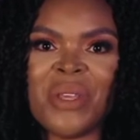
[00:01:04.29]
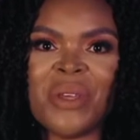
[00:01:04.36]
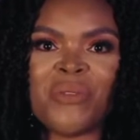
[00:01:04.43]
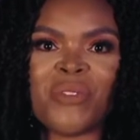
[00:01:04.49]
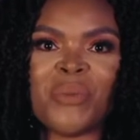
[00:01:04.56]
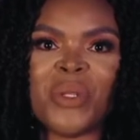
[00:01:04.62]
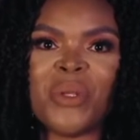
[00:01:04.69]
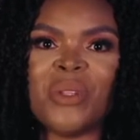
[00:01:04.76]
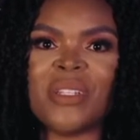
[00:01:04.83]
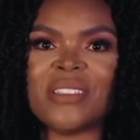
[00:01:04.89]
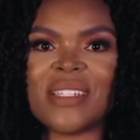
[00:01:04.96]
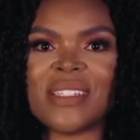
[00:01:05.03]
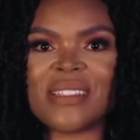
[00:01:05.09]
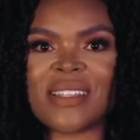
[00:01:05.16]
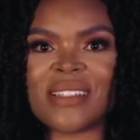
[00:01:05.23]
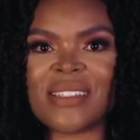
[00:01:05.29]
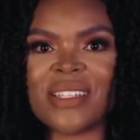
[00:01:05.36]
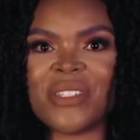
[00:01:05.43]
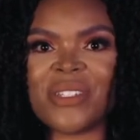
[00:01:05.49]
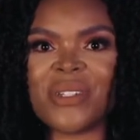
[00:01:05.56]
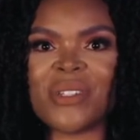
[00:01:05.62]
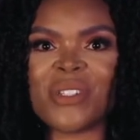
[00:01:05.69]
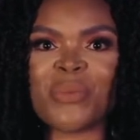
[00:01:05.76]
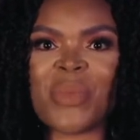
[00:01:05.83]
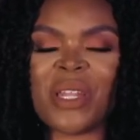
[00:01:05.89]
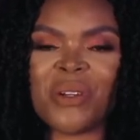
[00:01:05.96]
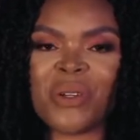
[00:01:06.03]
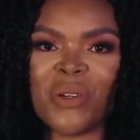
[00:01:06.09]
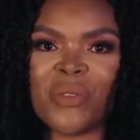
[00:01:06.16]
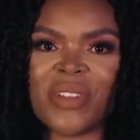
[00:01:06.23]
from new logistics centers,
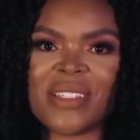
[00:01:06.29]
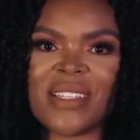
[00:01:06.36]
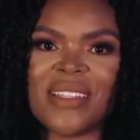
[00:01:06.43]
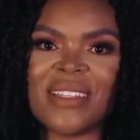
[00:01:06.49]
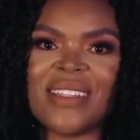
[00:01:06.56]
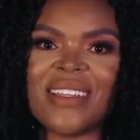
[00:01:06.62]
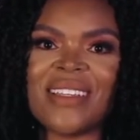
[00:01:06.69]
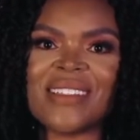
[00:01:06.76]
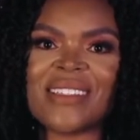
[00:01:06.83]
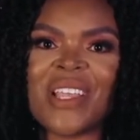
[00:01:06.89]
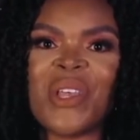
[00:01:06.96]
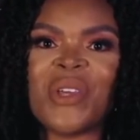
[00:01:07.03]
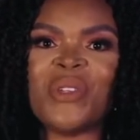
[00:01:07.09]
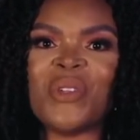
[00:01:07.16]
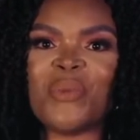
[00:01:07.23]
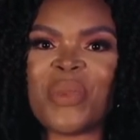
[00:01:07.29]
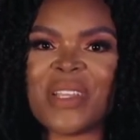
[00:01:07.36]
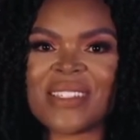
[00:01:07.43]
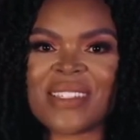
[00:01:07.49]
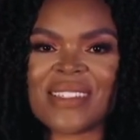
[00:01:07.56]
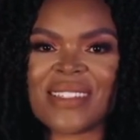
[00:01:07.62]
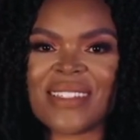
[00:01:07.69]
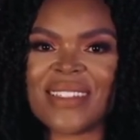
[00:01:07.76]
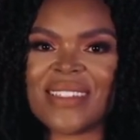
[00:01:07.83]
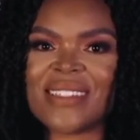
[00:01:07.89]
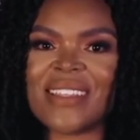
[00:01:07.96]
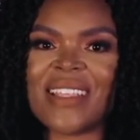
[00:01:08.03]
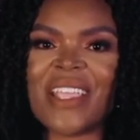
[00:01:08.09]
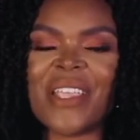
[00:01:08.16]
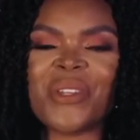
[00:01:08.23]
medical facilities, new
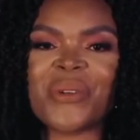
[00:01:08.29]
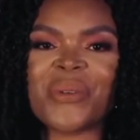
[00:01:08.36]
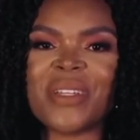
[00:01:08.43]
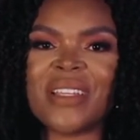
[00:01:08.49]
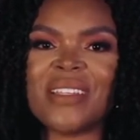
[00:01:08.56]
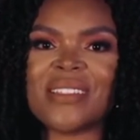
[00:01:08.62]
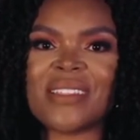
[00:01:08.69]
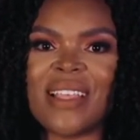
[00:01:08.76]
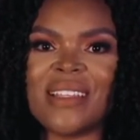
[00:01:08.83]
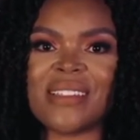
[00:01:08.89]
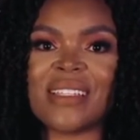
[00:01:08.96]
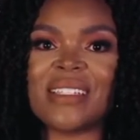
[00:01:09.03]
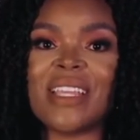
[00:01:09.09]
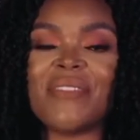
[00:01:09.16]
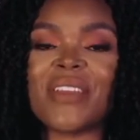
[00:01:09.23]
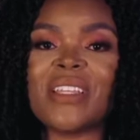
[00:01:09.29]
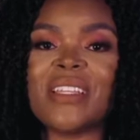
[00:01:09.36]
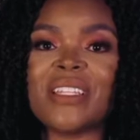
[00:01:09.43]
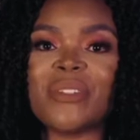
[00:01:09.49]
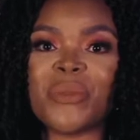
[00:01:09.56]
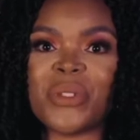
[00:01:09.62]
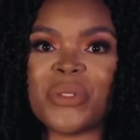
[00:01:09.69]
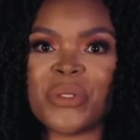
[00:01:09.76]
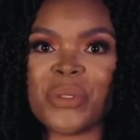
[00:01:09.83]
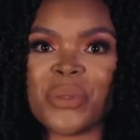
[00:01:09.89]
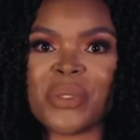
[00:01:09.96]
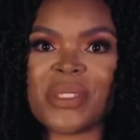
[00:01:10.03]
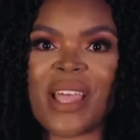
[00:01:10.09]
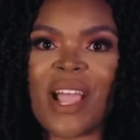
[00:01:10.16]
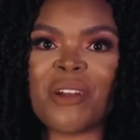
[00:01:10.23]
businesses, eateries, and significantly
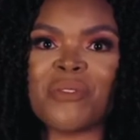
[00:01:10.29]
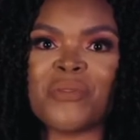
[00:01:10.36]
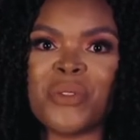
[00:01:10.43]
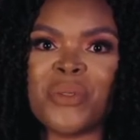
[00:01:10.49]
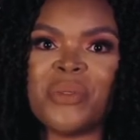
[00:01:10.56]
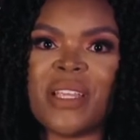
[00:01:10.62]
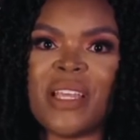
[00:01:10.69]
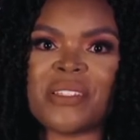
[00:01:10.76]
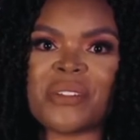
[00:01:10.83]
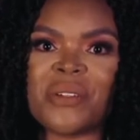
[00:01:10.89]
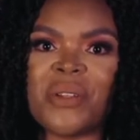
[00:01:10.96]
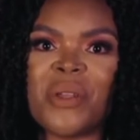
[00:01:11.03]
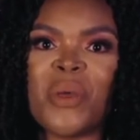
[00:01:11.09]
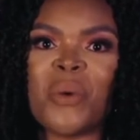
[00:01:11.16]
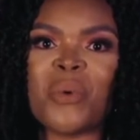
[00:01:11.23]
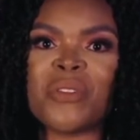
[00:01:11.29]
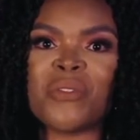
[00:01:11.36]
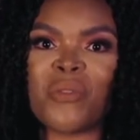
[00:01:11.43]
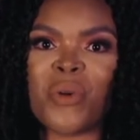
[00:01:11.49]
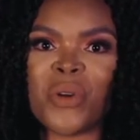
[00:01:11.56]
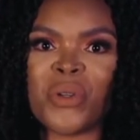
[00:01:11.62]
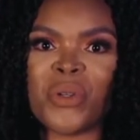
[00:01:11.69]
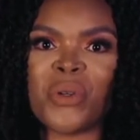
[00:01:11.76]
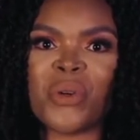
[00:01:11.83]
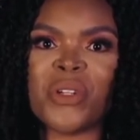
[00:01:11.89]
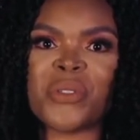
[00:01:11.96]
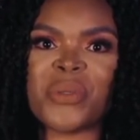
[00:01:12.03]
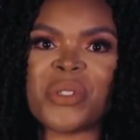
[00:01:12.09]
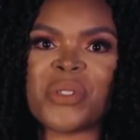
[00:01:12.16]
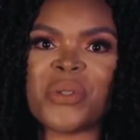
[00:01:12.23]
reduced our food desert with 4 new
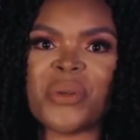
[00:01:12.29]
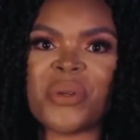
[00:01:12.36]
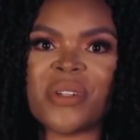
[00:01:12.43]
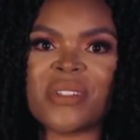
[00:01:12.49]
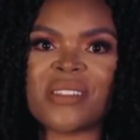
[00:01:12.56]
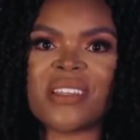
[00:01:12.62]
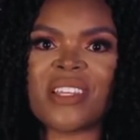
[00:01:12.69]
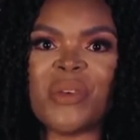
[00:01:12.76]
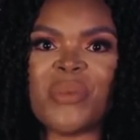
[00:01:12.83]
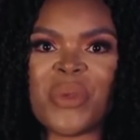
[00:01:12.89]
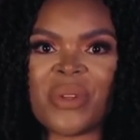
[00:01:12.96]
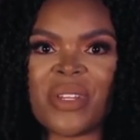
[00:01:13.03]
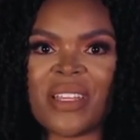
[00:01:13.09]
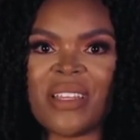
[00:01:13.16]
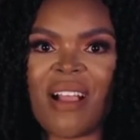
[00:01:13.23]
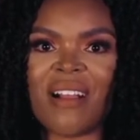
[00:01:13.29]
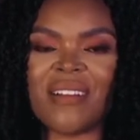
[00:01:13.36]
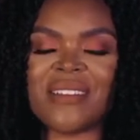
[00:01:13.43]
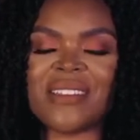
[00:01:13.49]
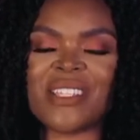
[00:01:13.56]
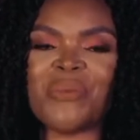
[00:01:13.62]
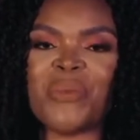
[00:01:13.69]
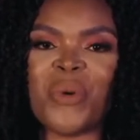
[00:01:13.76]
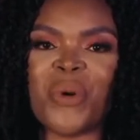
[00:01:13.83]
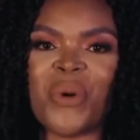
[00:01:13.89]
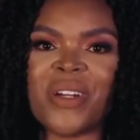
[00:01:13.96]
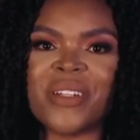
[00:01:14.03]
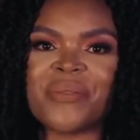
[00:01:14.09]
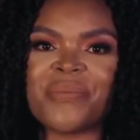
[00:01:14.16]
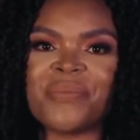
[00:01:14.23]
grocery stores, community gardens, and more.